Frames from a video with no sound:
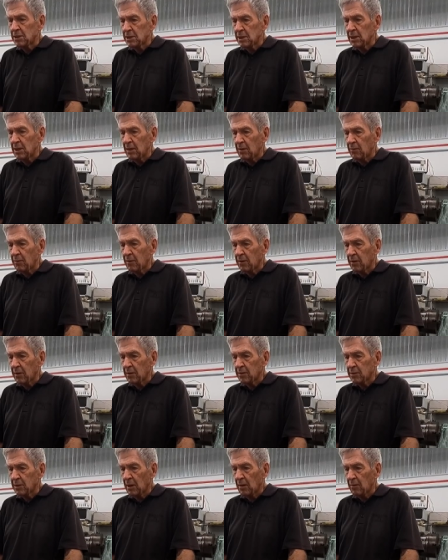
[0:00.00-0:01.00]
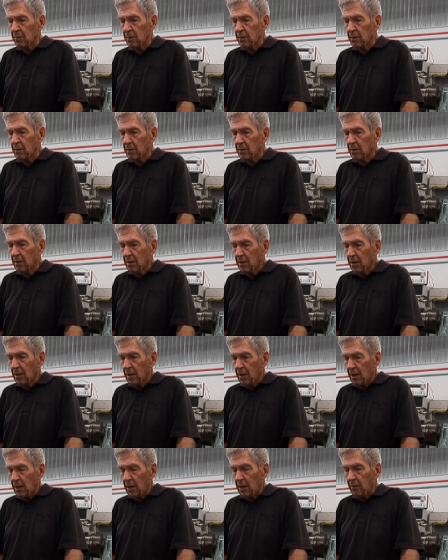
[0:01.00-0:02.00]
C on it. It's called a,
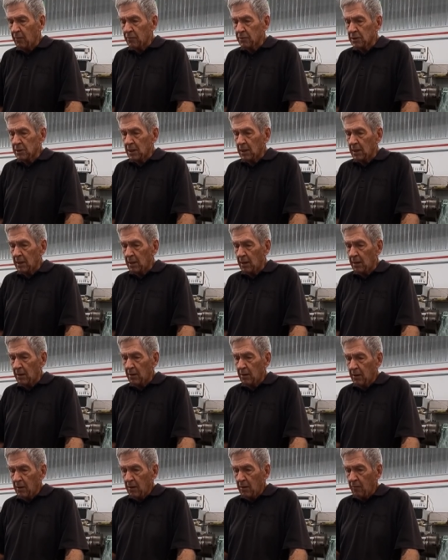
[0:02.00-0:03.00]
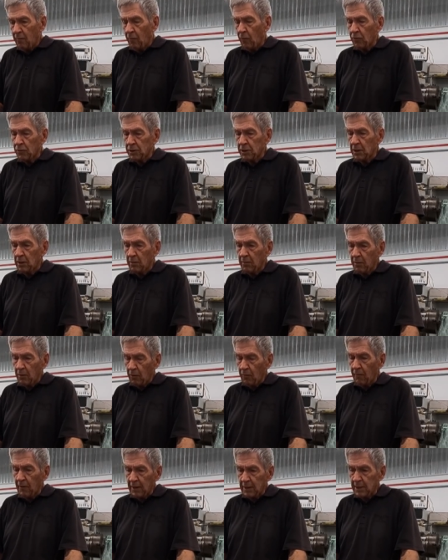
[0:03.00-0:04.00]
and it was a uh, four-cylinder
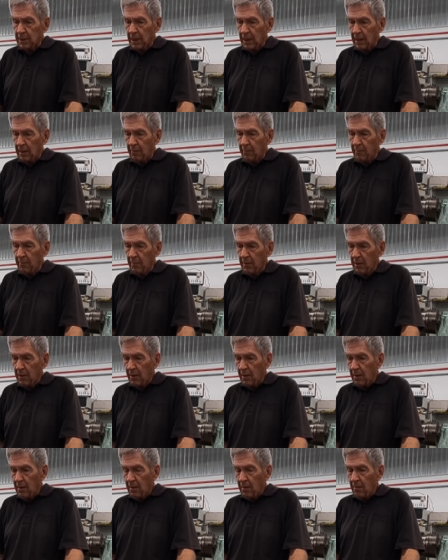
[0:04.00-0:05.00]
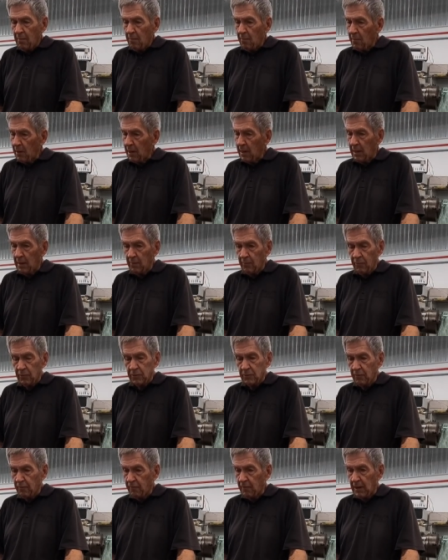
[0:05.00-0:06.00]
overhead cam. Man, it
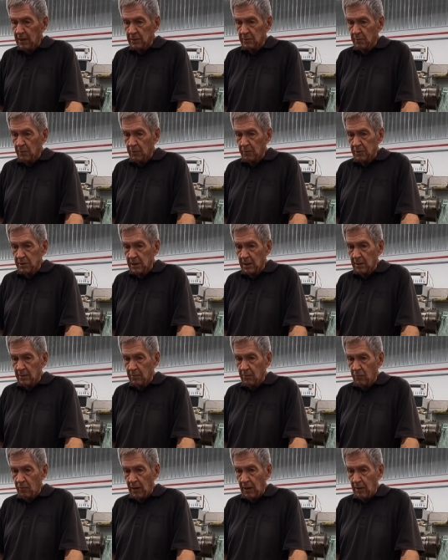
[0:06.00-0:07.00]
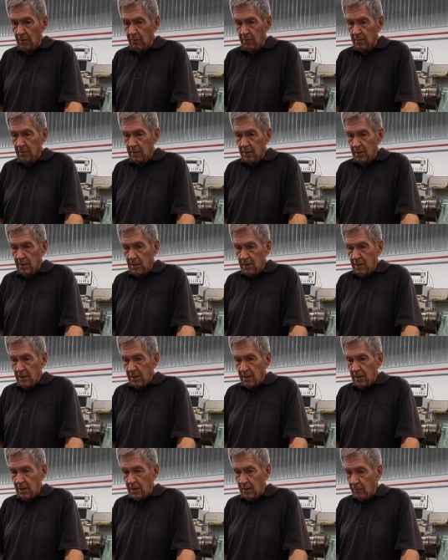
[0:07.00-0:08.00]
was a fast motorcycle. Wow.
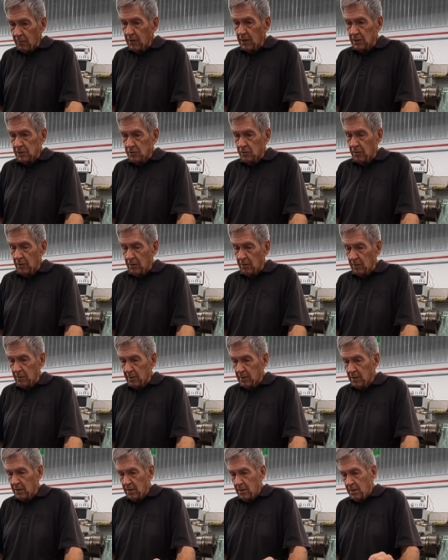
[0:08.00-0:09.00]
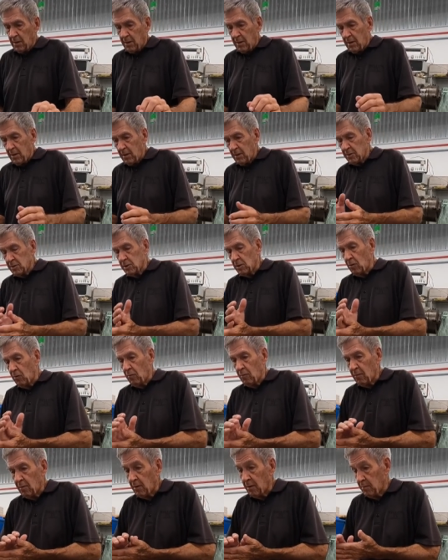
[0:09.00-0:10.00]
And it would get you hurt.
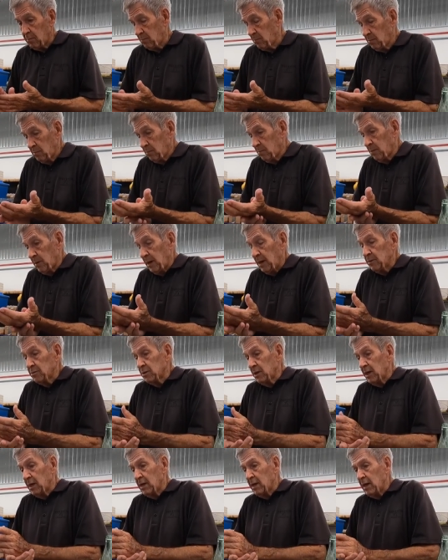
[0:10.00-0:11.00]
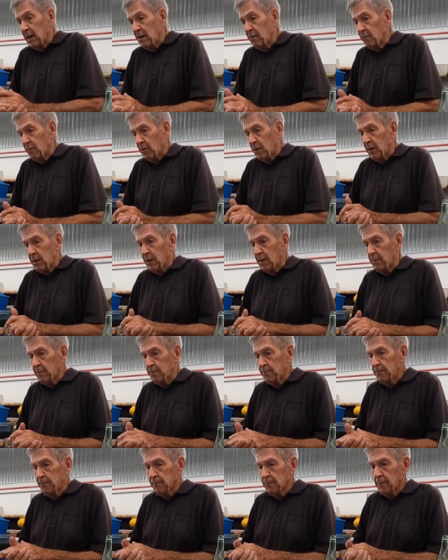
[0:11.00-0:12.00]
So, well, naturally, had to have one of
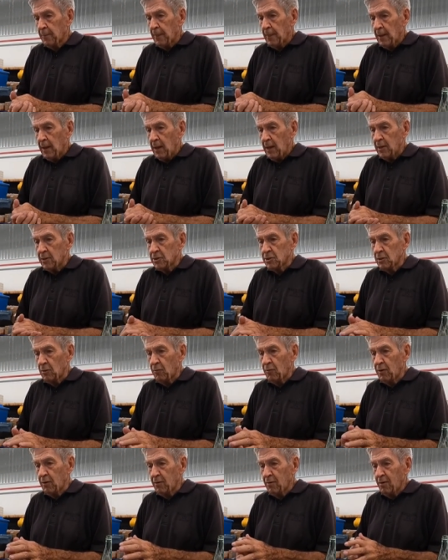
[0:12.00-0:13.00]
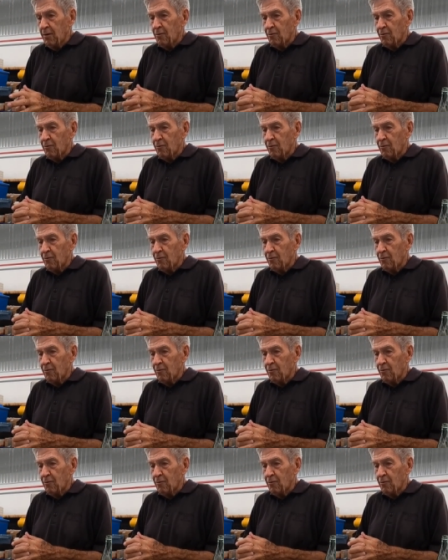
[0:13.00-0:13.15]
them. And so we